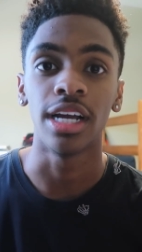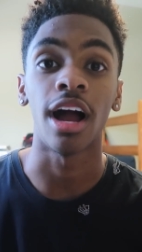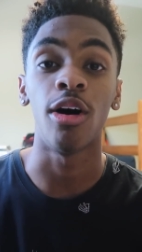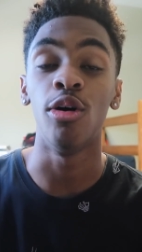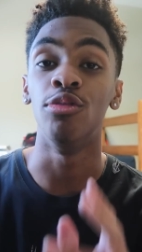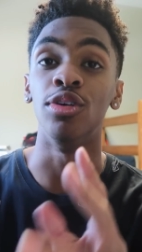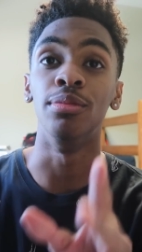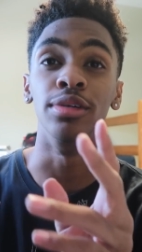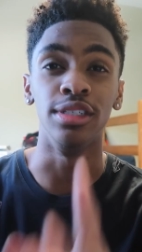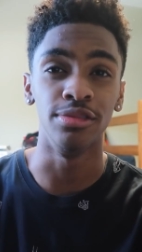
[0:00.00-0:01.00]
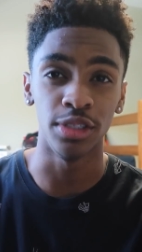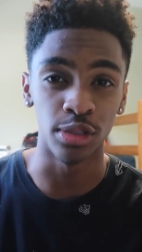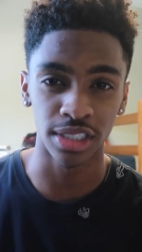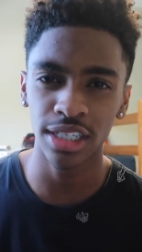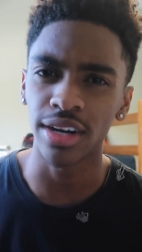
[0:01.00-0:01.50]
got over a million
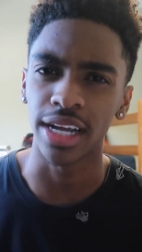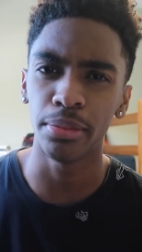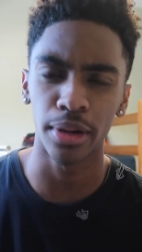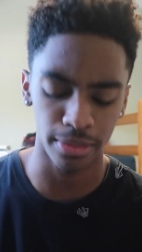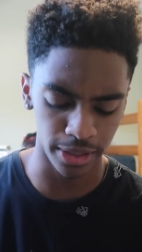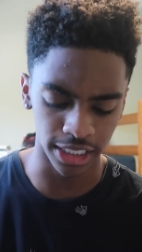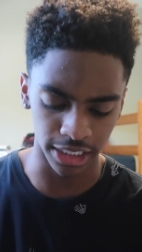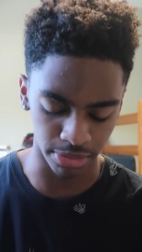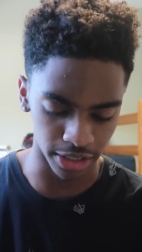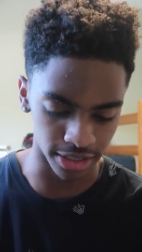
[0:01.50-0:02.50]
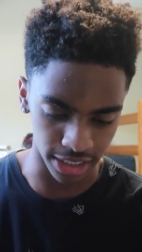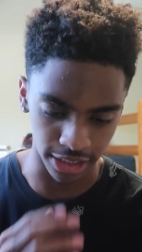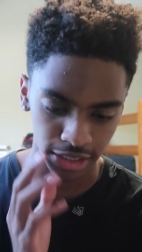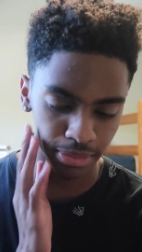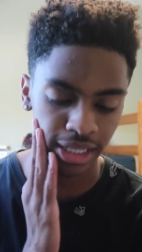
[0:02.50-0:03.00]
views. You know the hip hop pages is
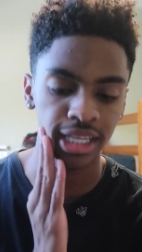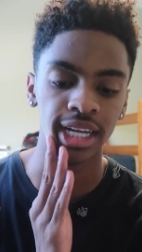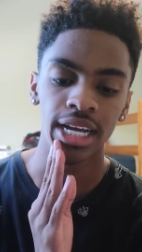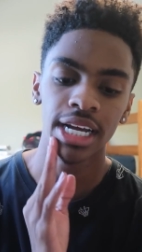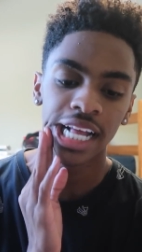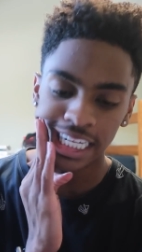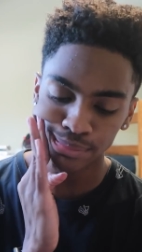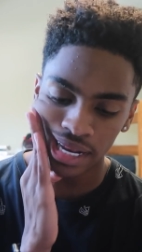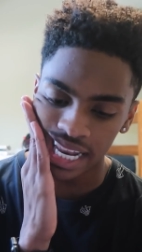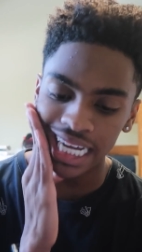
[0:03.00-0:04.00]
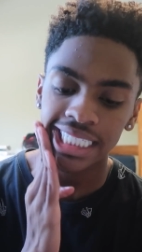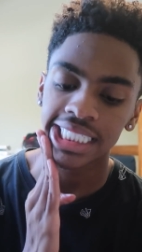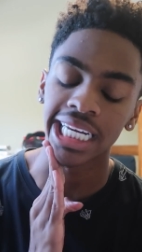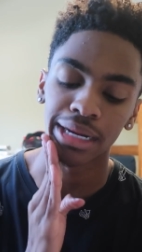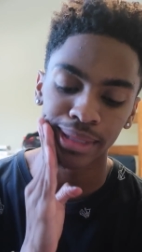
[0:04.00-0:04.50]
BLC. So I'm at the, that's my
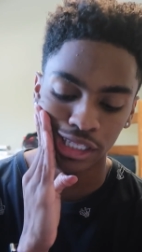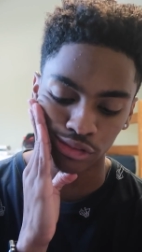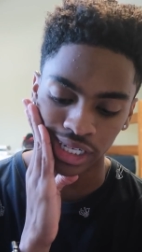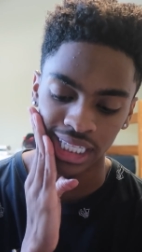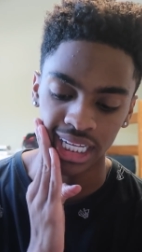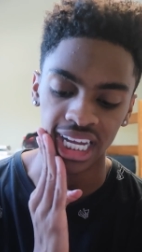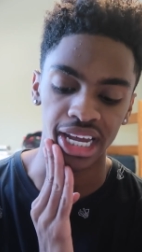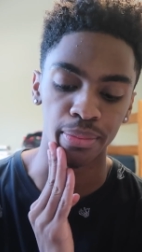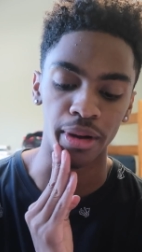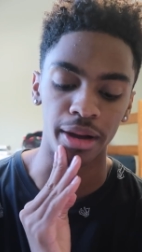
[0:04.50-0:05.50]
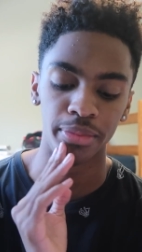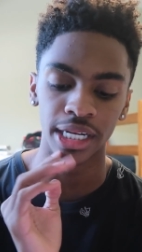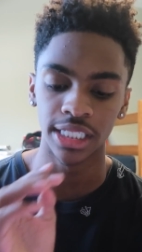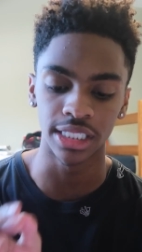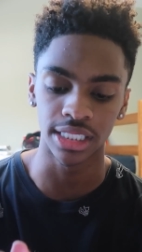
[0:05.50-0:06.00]
last thing. I'm at to read the hip hop
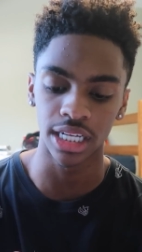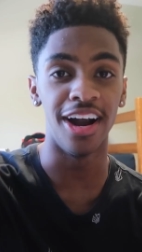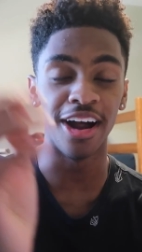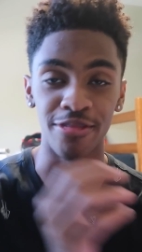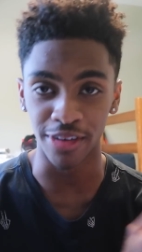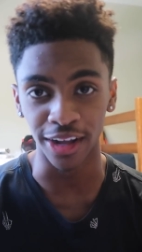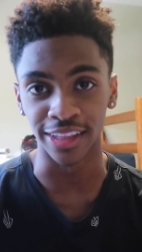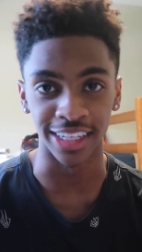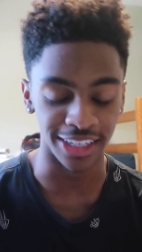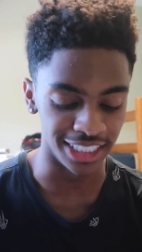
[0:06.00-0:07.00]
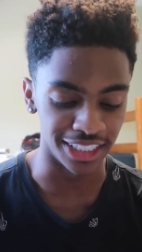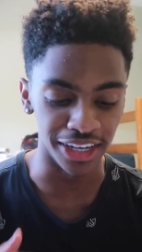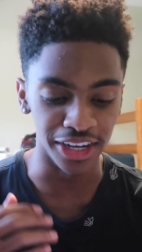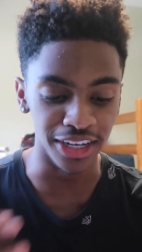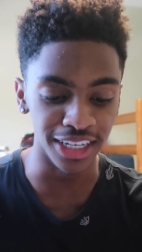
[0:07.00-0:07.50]
pages. I found it. It's
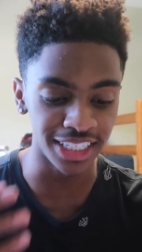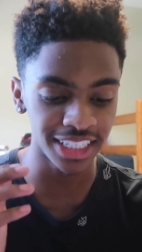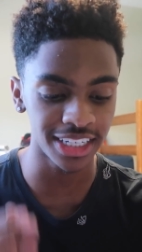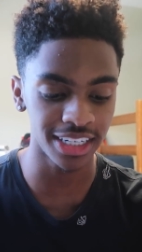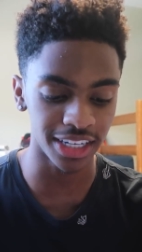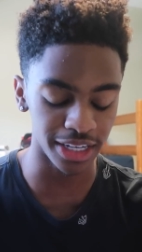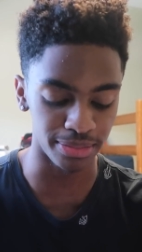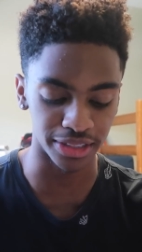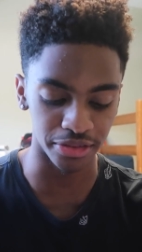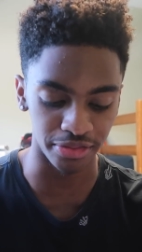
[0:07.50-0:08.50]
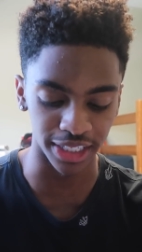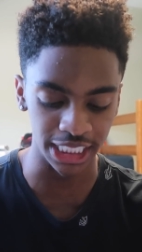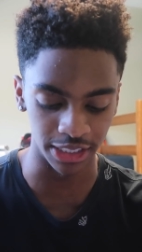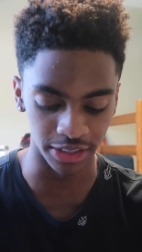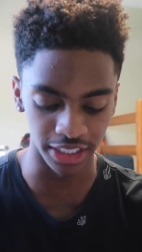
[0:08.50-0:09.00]
Hood Clips
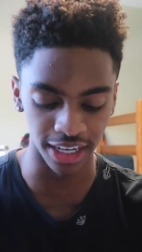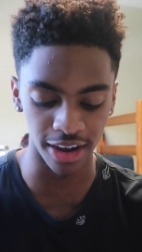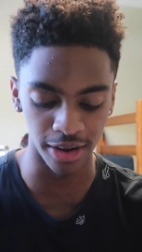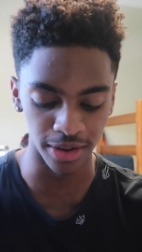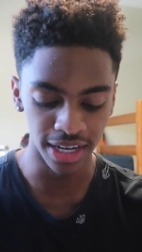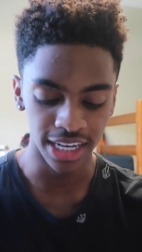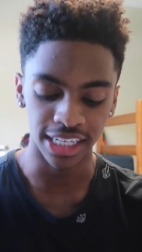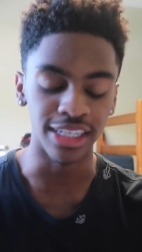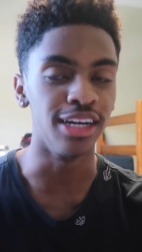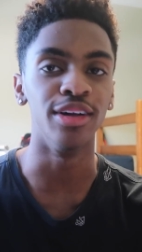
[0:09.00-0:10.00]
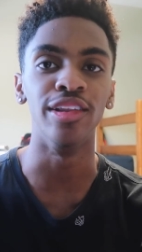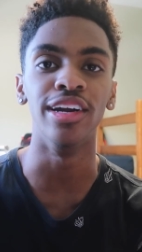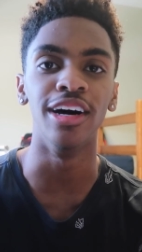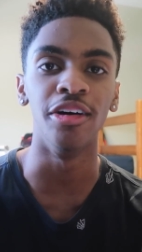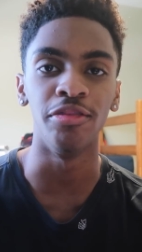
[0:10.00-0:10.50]
Official. You know, you know
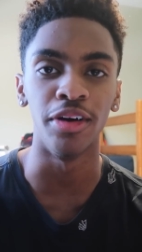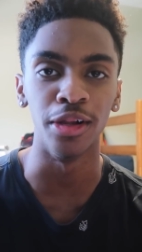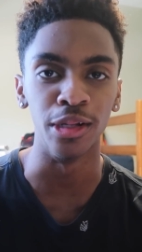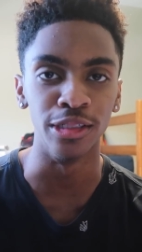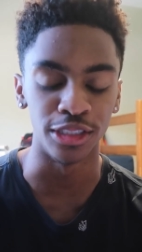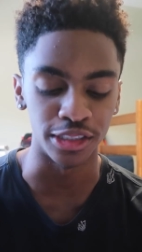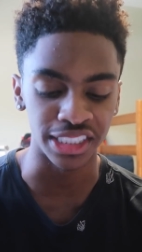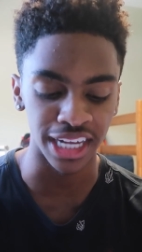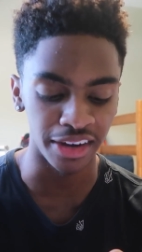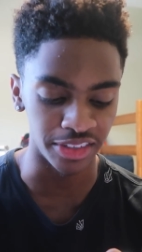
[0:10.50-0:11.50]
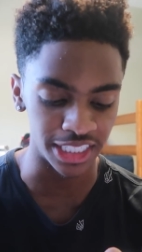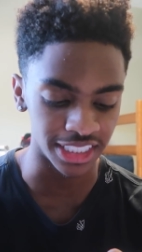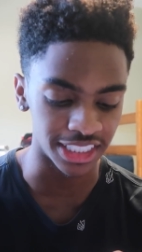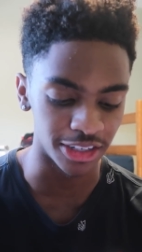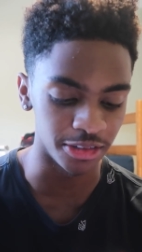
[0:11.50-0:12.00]
their uh, followers are
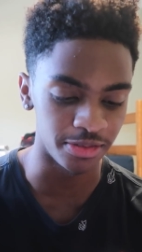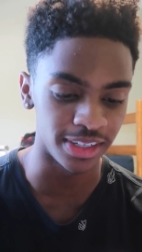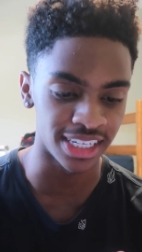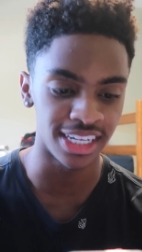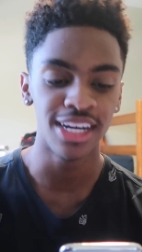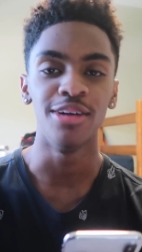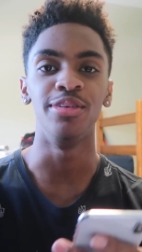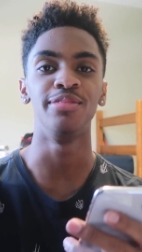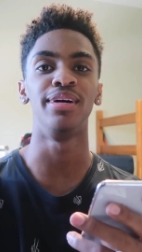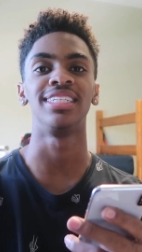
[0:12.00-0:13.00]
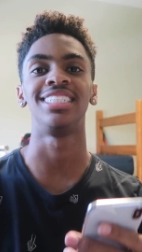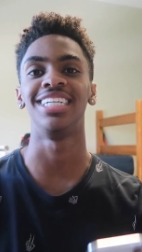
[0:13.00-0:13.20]
savages, so we finna we about to